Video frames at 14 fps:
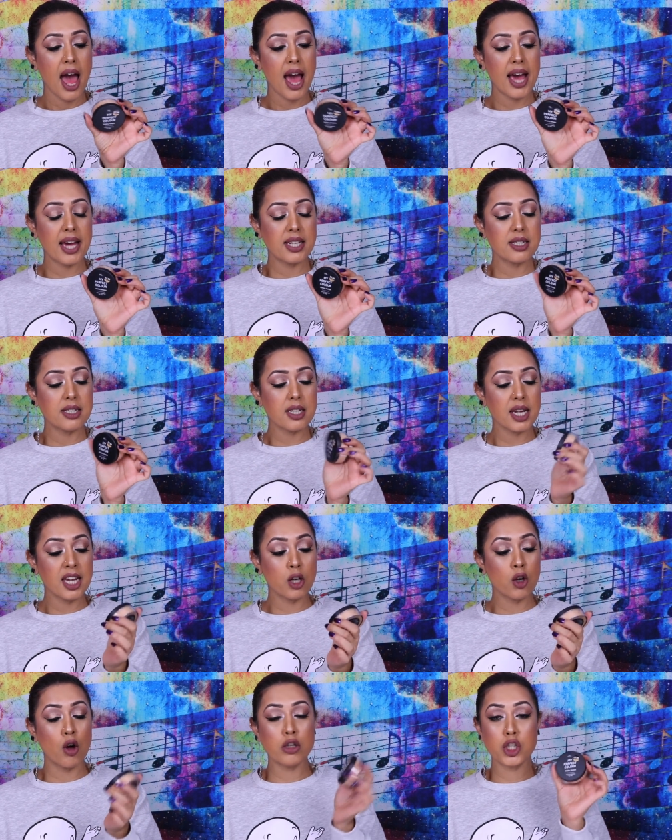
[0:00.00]
and
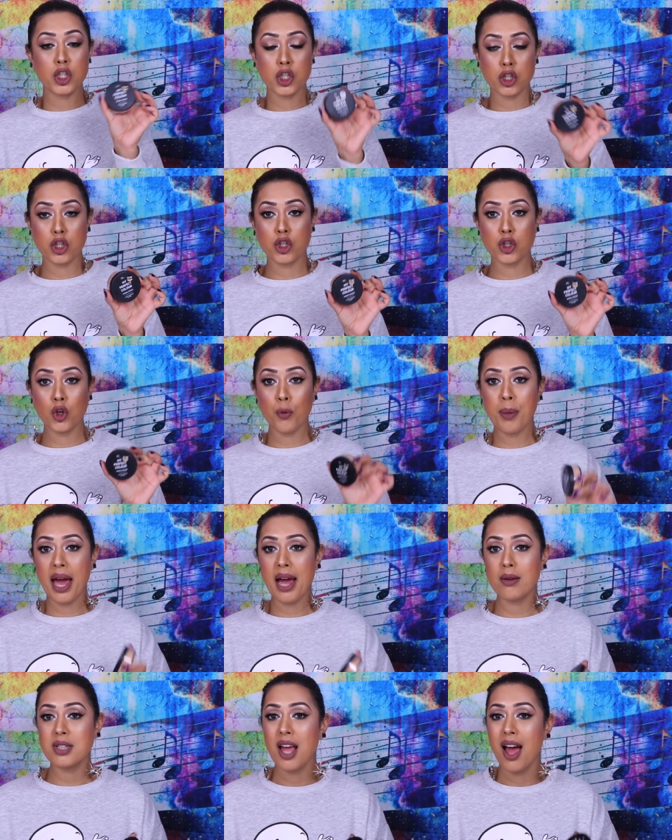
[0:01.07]
it costs two
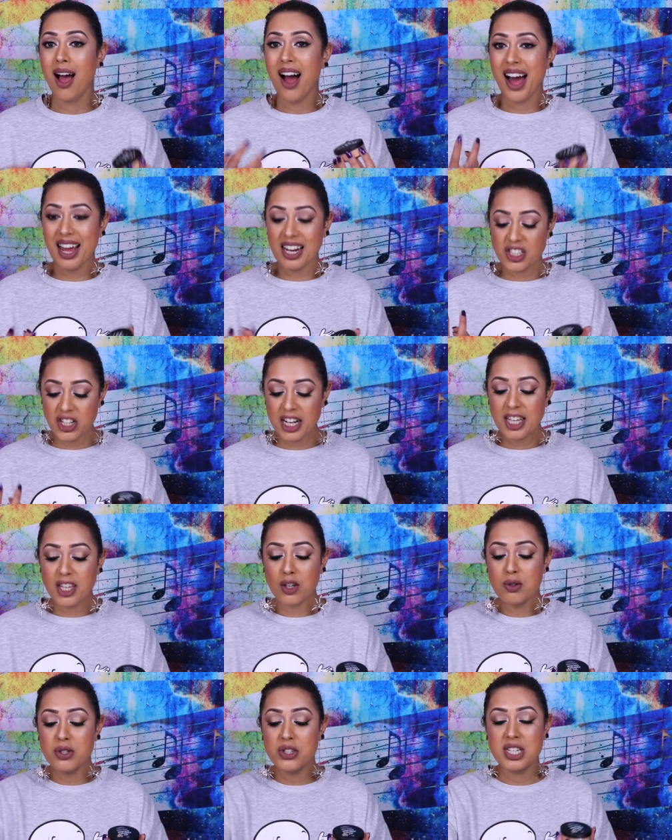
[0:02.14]
pounds. I actually
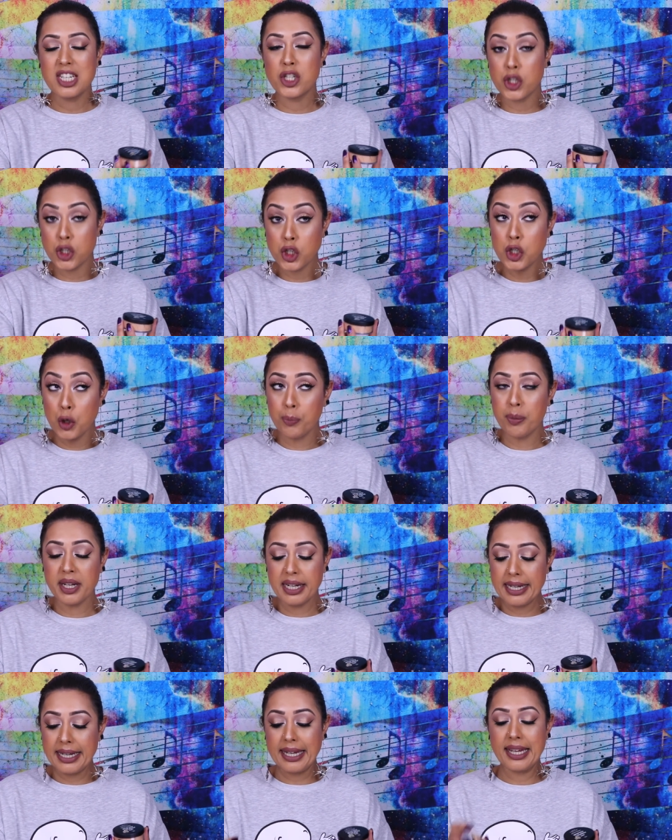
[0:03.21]
used it
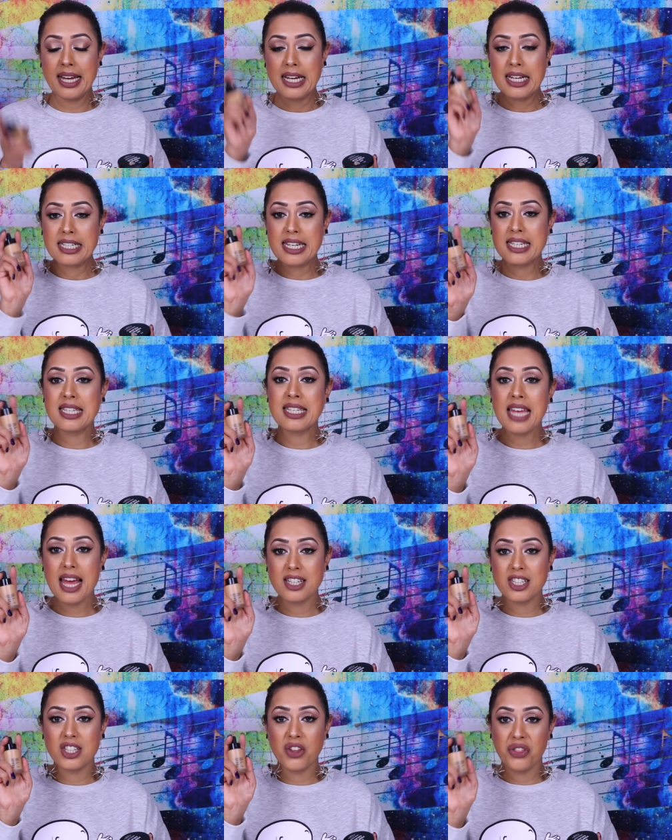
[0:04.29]
stupidly to
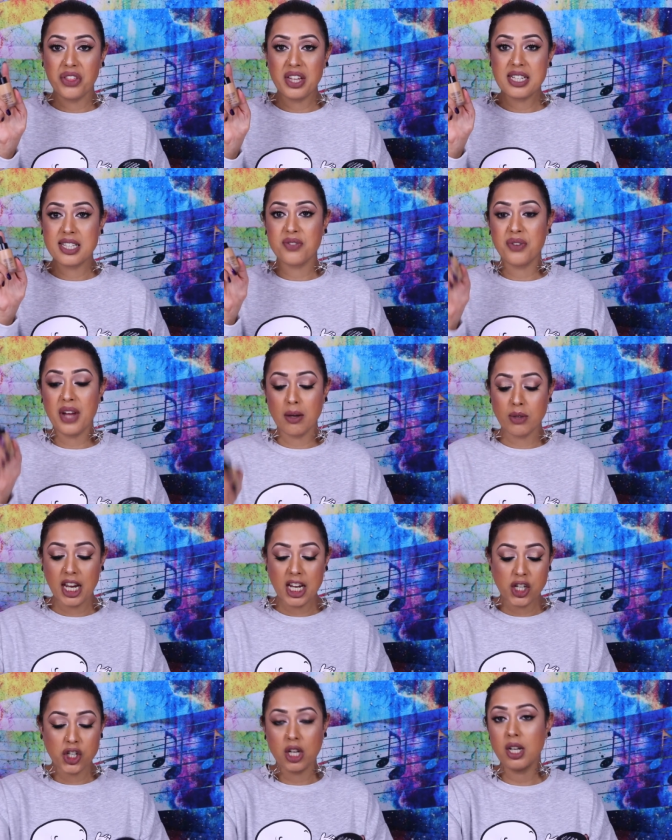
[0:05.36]
set this
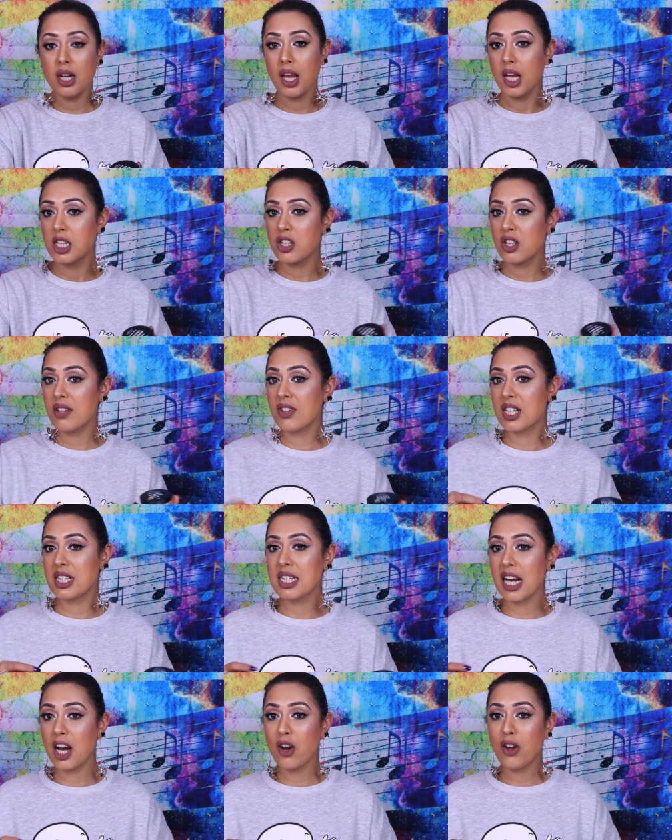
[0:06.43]
foundation. Don't know if you can
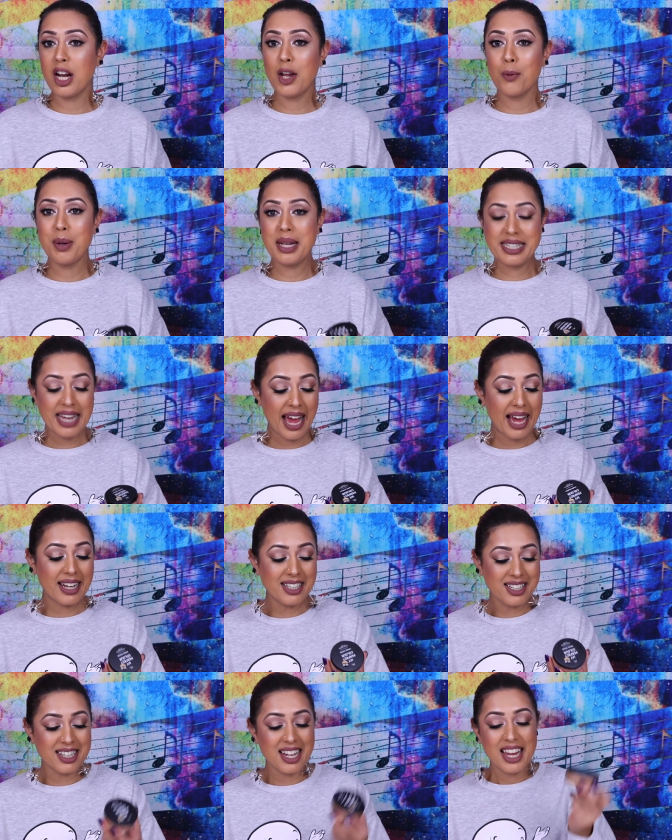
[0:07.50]
tell I look a little bit tanned.